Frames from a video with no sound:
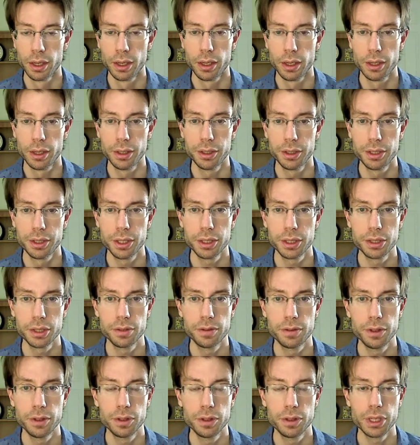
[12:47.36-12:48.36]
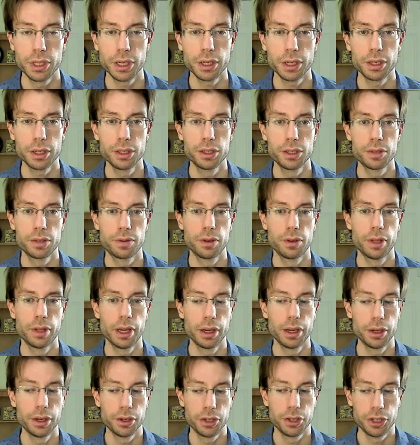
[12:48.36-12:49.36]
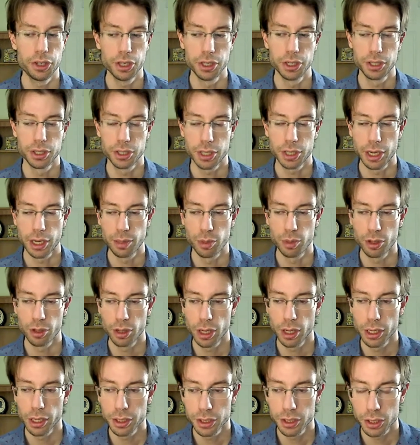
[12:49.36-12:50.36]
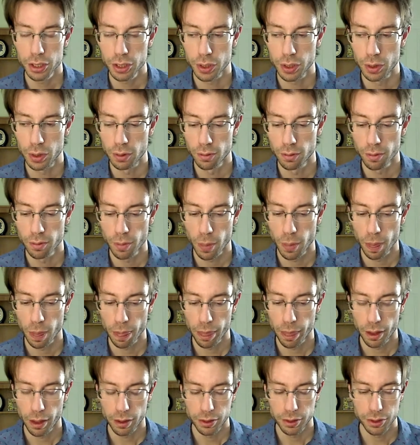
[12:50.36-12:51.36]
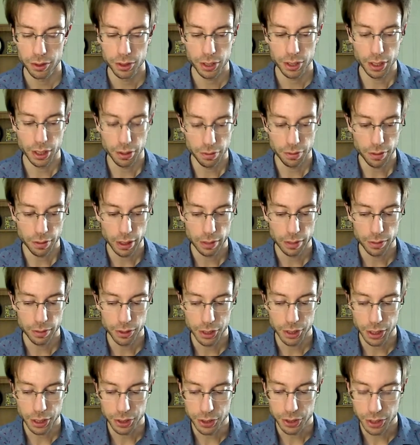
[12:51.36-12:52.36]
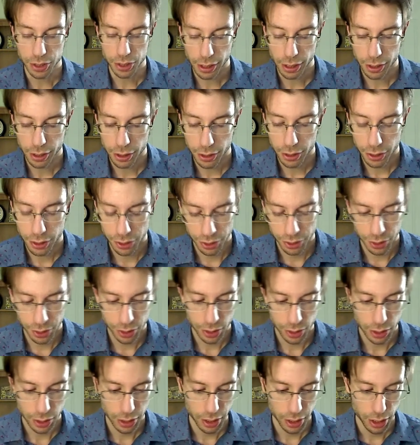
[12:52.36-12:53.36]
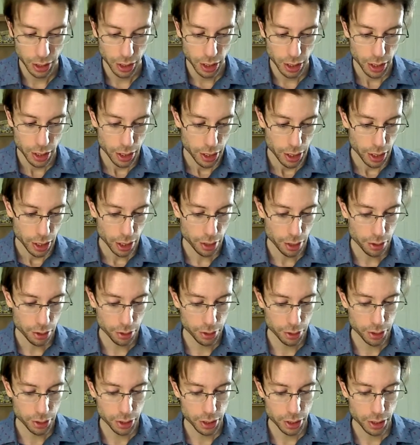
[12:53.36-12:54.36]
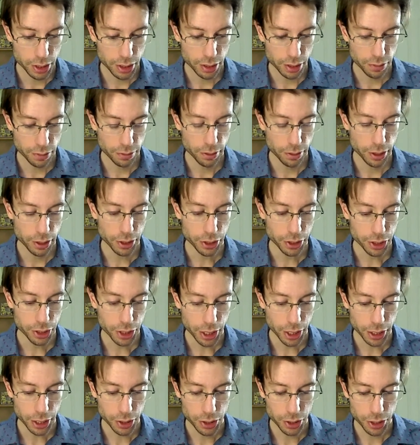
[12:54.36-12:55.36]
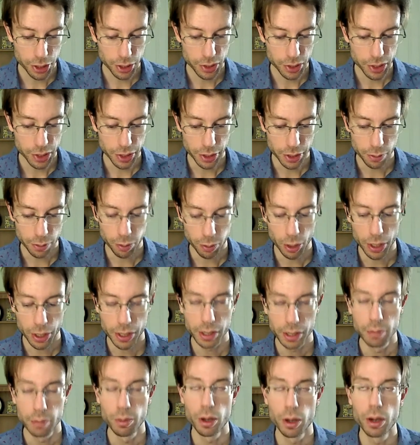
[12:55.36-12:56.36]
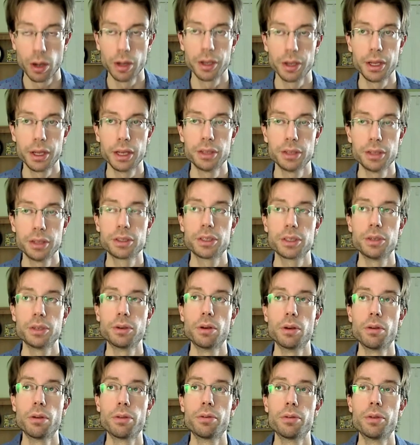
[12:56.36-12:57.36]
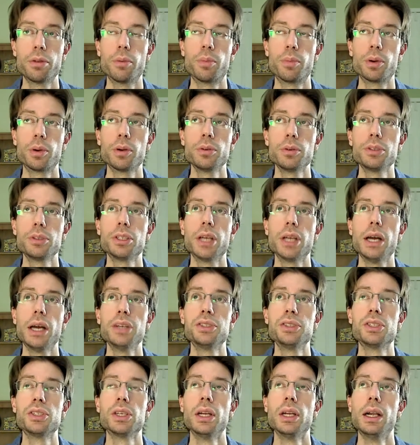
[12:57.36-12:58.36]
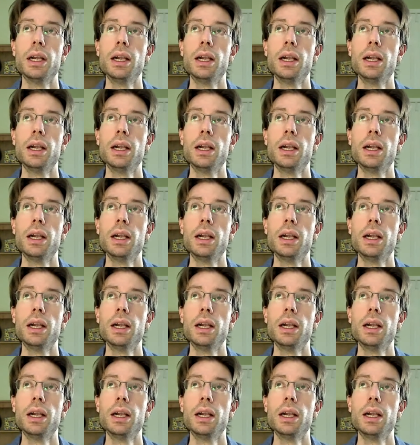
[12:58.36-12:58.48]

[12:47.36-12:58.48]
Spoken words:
And it takes a few seconds for that energy to stabilize. So just take 5 or 10 seconds and notice the different changes in your brain and body as you go through the process.